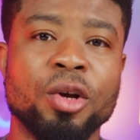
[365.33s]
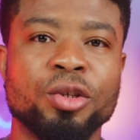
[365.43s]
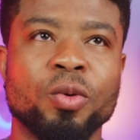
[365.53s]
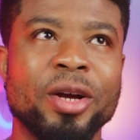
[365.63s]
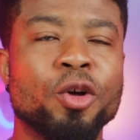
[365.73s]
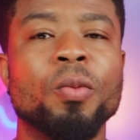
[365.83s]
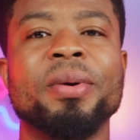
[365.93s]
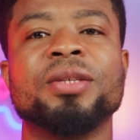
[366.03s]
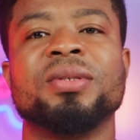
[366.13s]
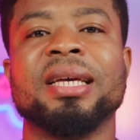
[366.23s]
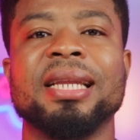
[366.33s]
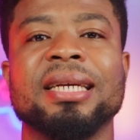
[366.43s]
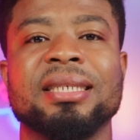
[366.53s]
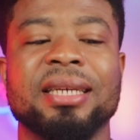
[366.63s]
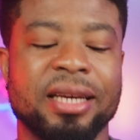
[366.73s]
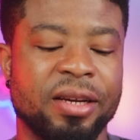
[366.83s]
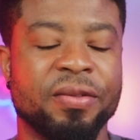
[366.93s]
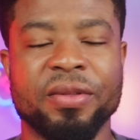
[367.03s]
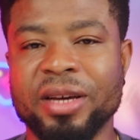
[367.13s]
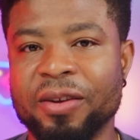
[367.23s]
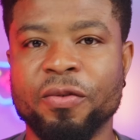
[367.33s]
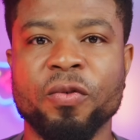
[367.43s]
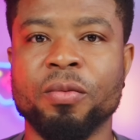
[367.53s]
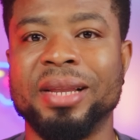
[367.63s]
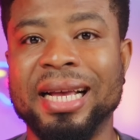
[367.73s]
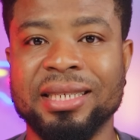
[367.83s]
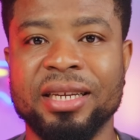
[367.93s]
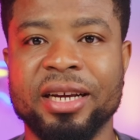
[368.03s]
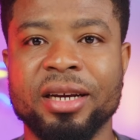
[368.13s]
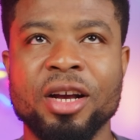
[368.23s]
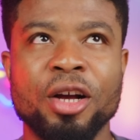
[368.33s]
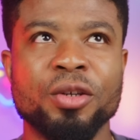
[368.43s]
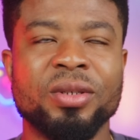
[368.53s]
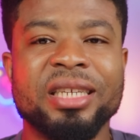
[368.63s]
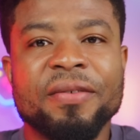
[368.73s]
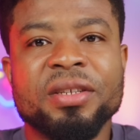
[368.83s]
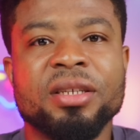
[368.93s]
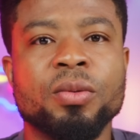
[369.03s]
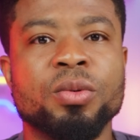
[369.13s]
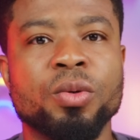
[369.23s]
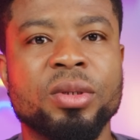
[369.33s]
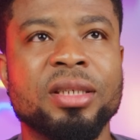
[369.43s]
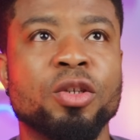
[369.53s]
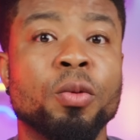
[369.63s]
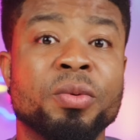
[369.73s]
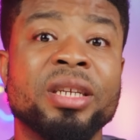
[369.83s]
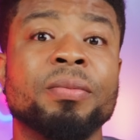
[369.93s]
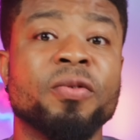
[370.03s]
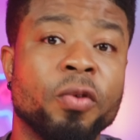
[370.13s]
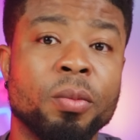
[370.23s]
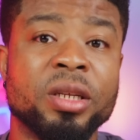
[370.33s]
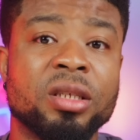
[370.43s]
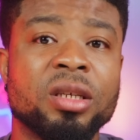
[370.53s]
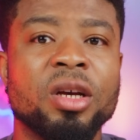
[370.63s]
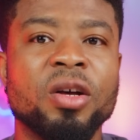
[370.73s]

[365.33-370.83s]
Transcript: So when compared to the Galaxy A34 from last year, you definitely would notice an upgrade in performance.